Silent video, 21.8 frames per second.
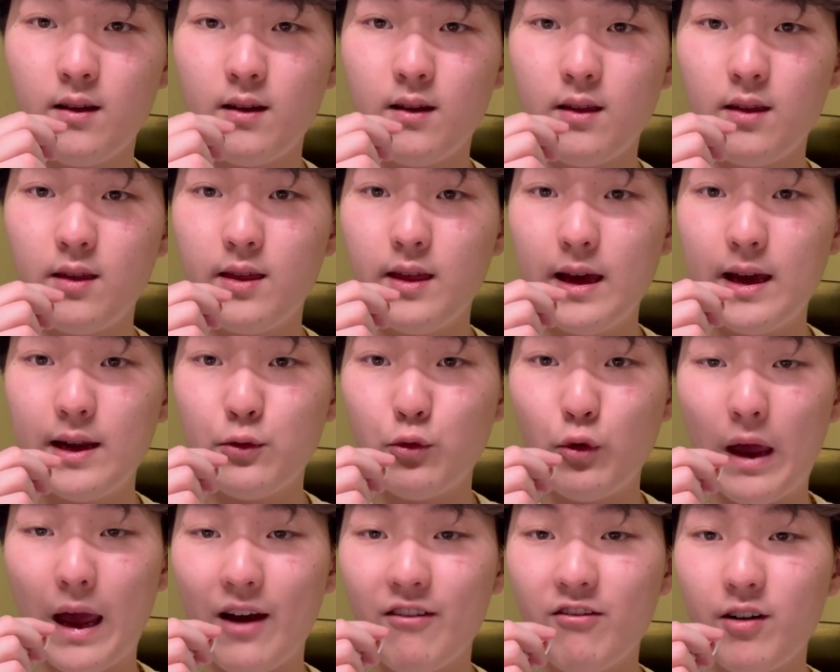Then
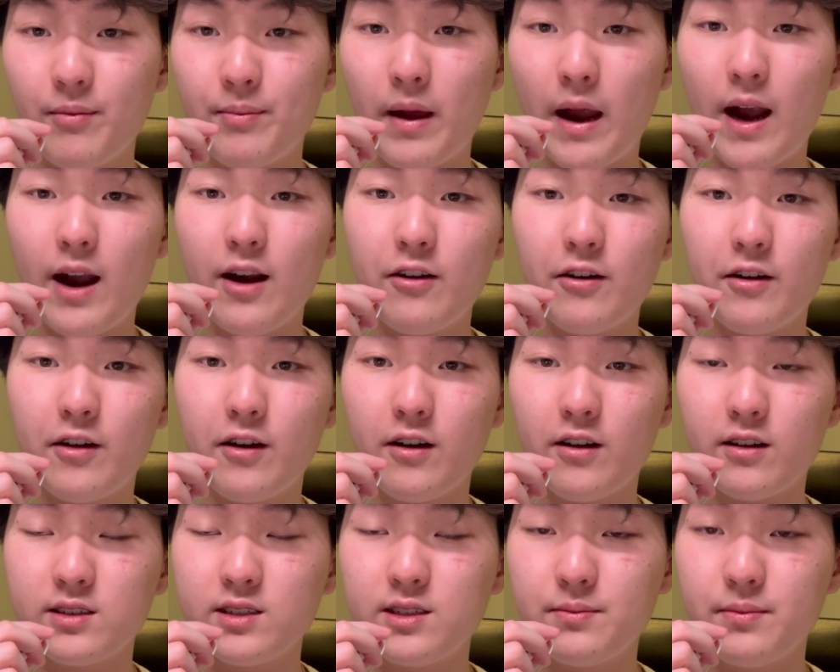we have a
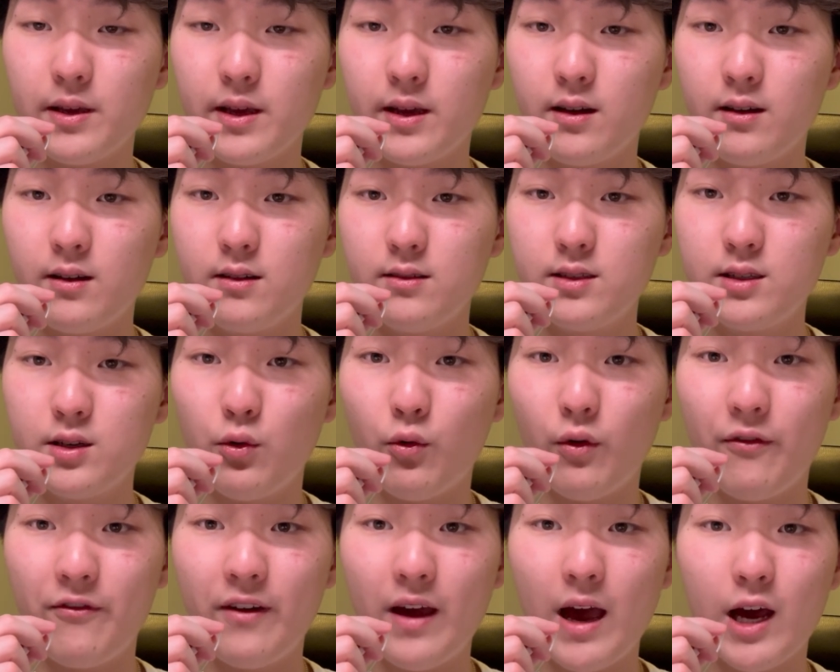paradox, because
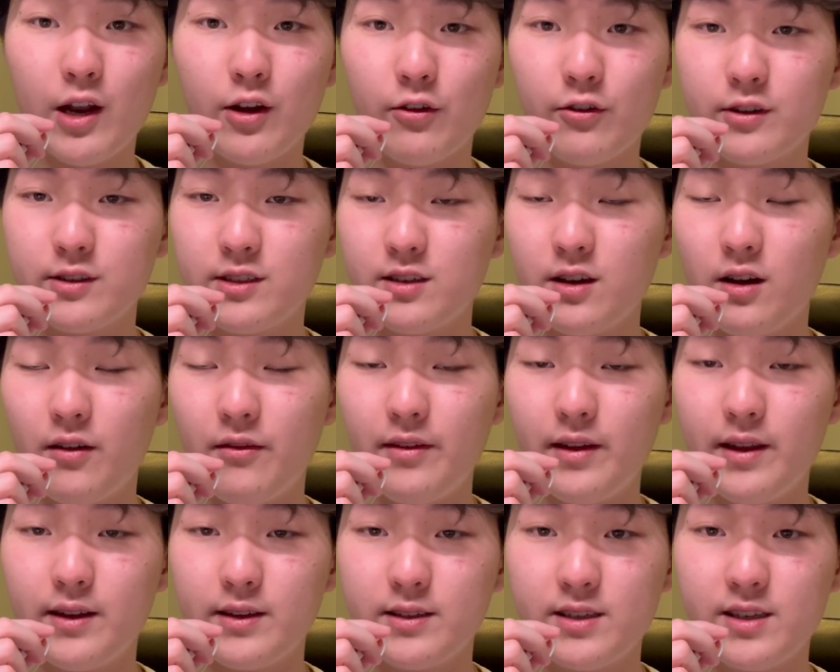we found ourselves
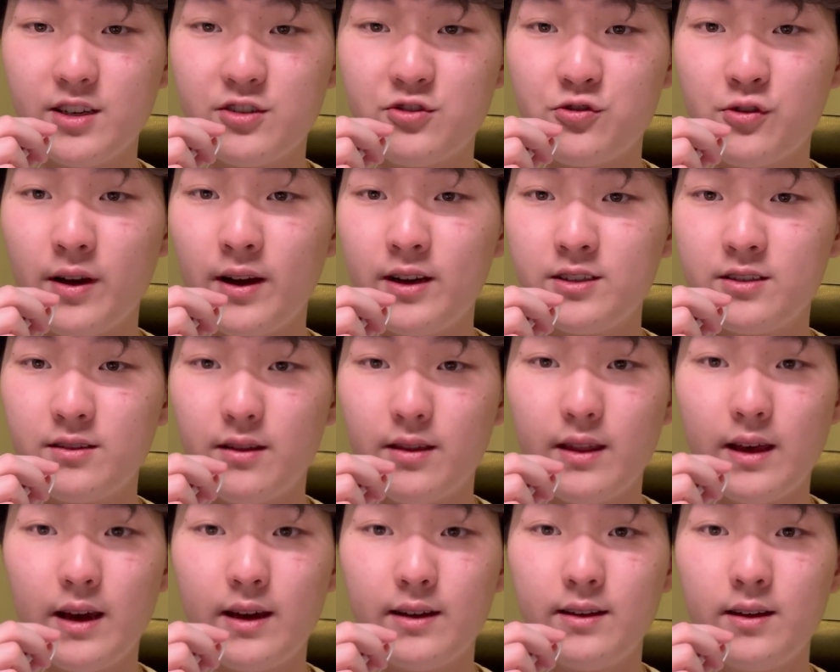in a
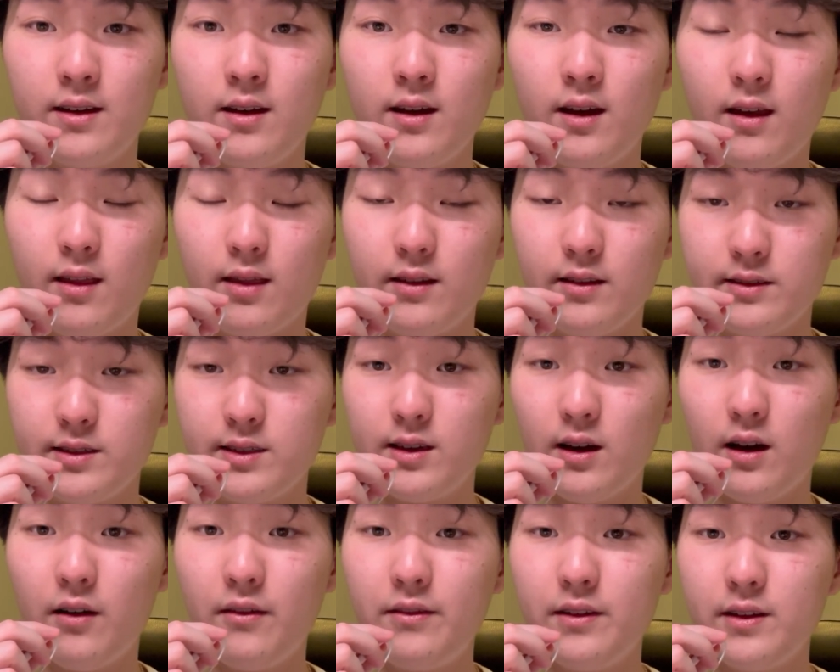situation that the
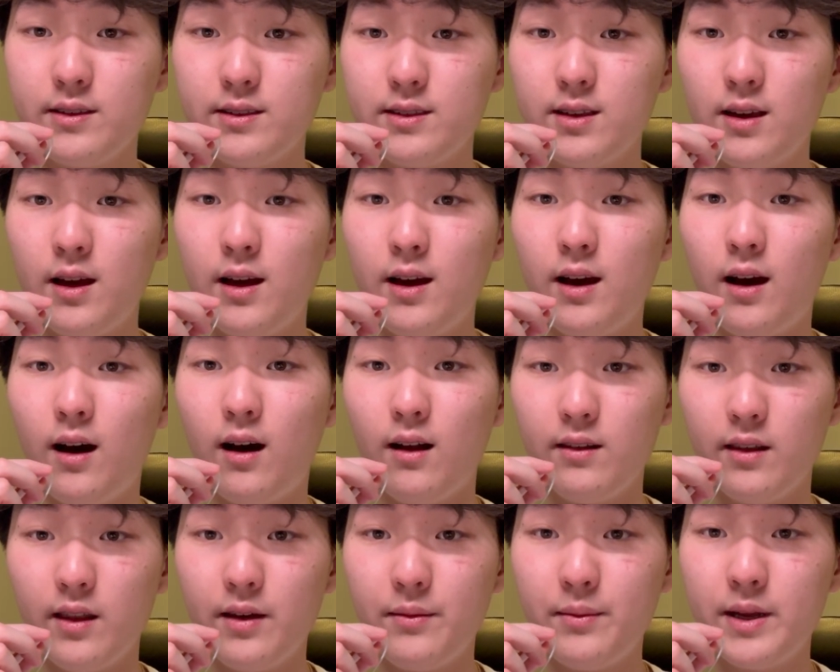self is
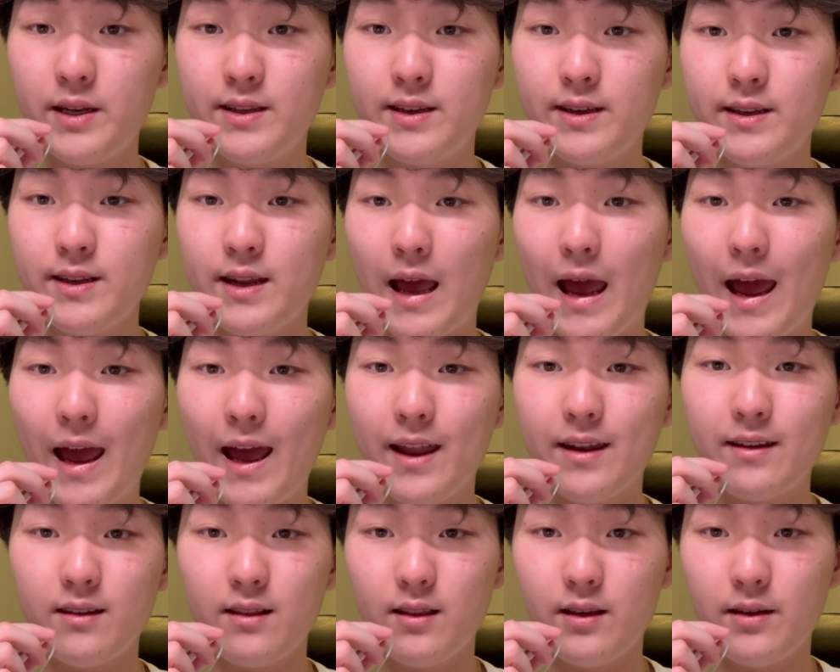unlimited
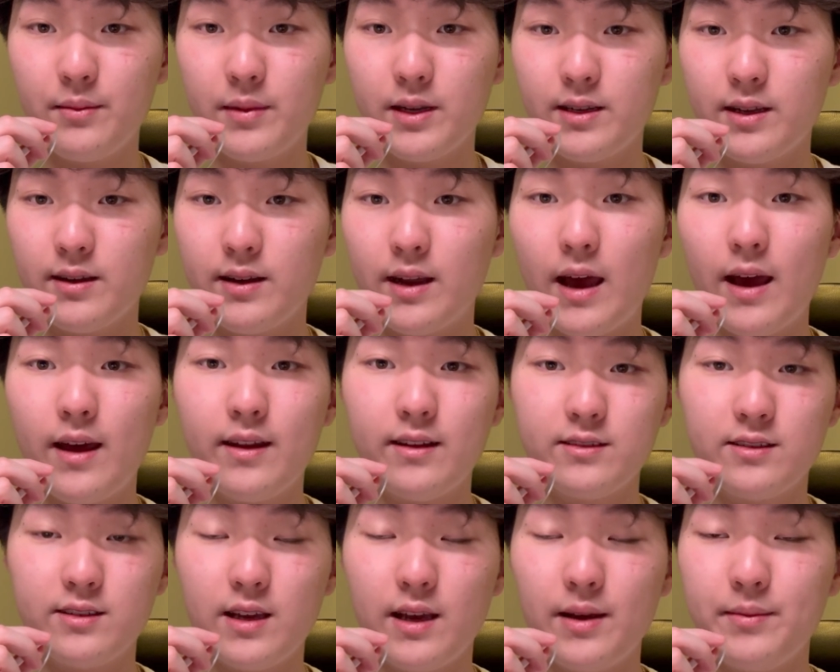and limited at
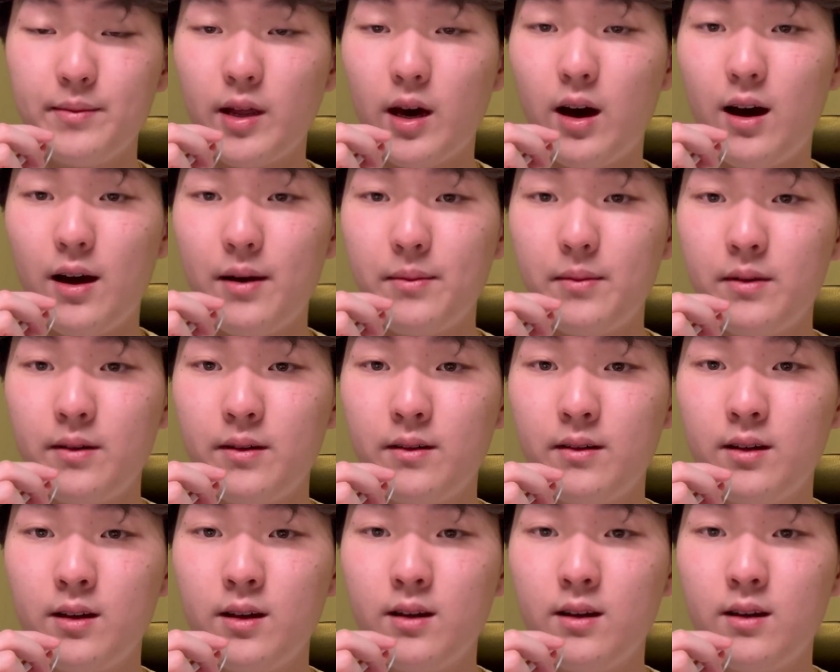the same
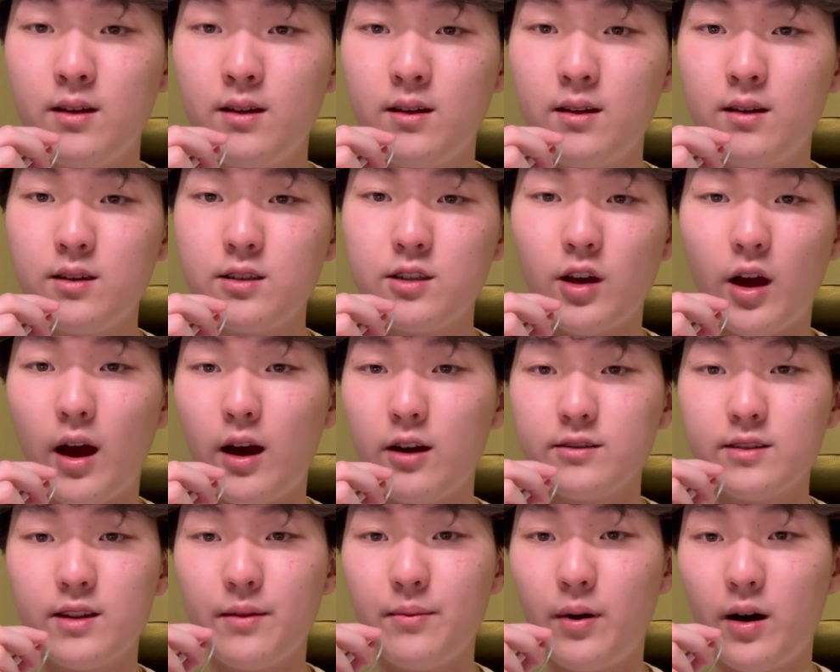time. So
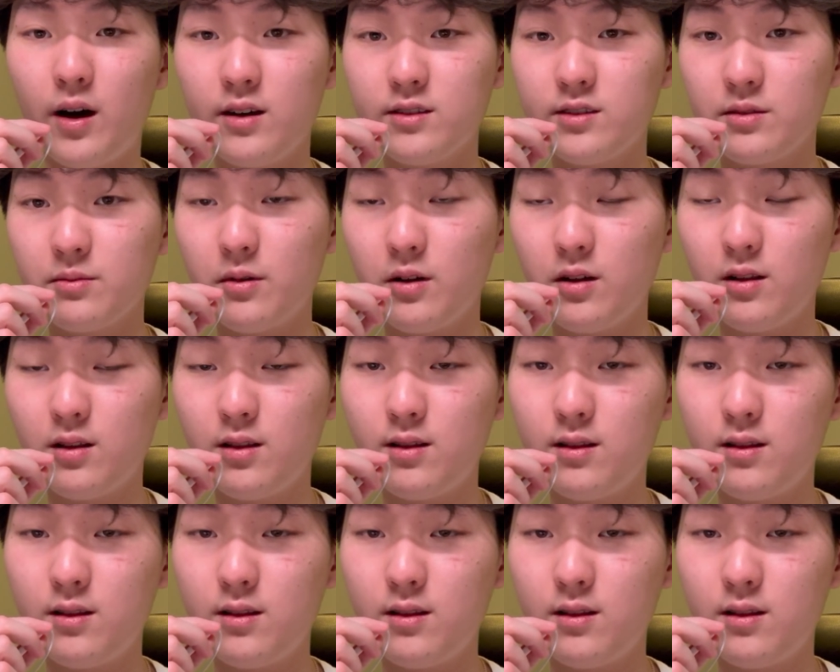how's that possible?